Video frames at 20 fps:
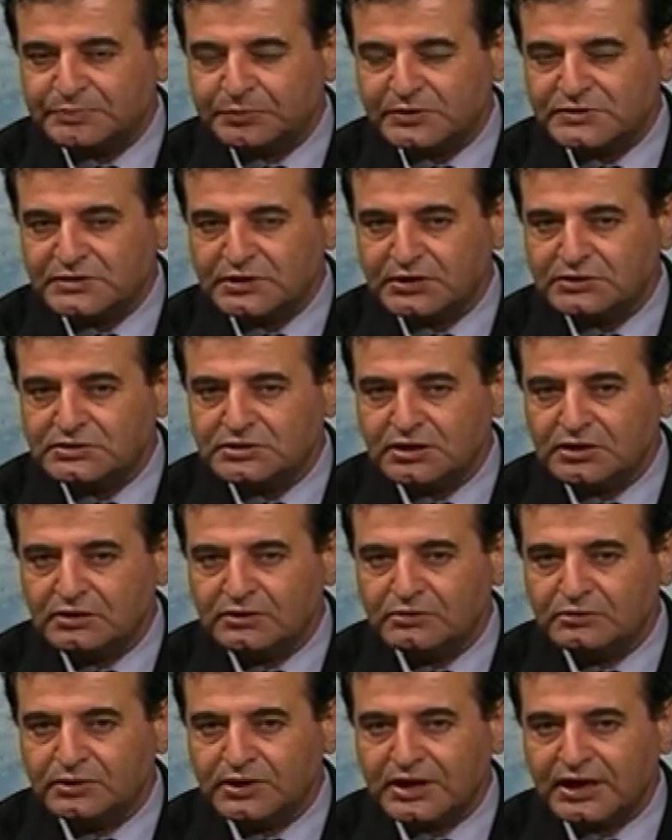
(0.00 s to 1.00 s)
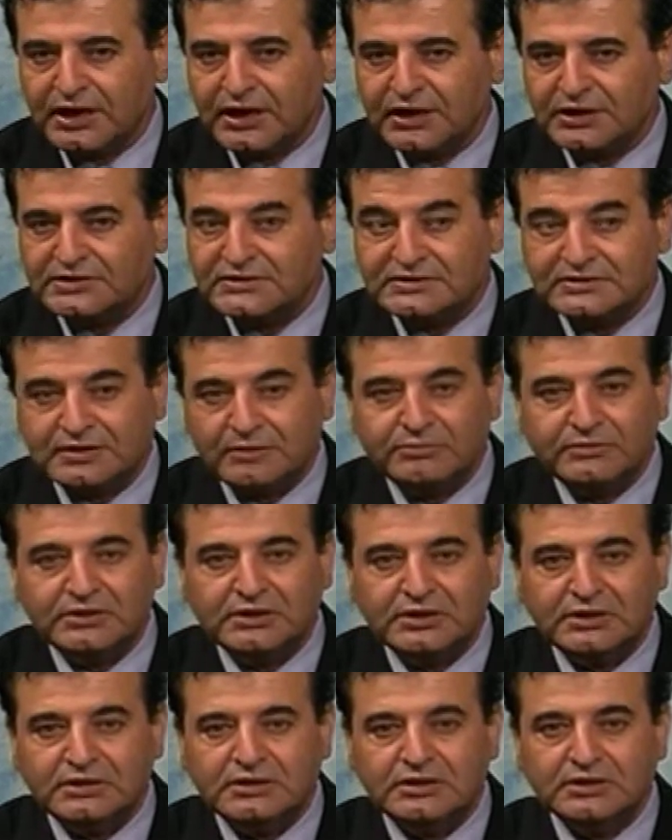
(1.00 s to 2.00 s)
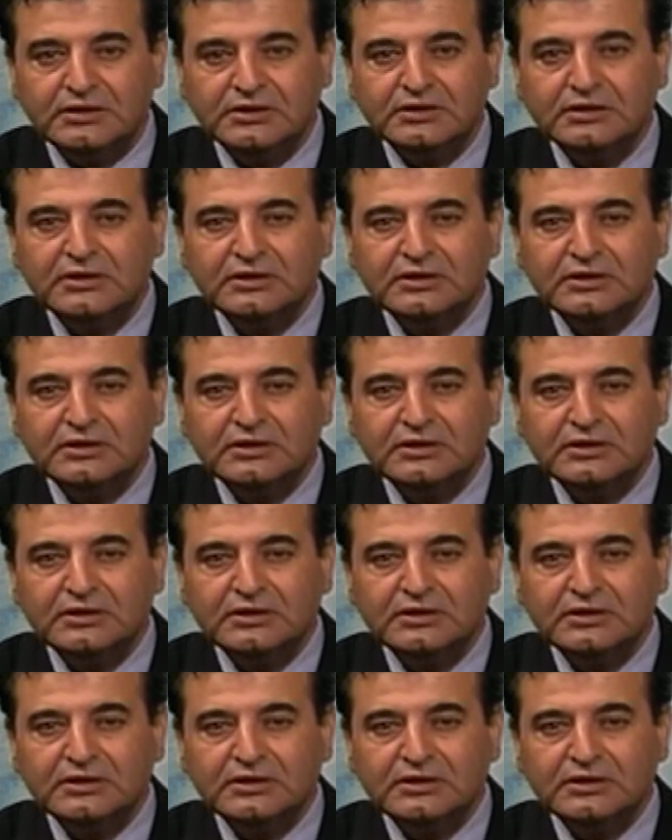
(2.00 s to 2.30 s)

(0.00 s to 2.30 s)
present it to you as something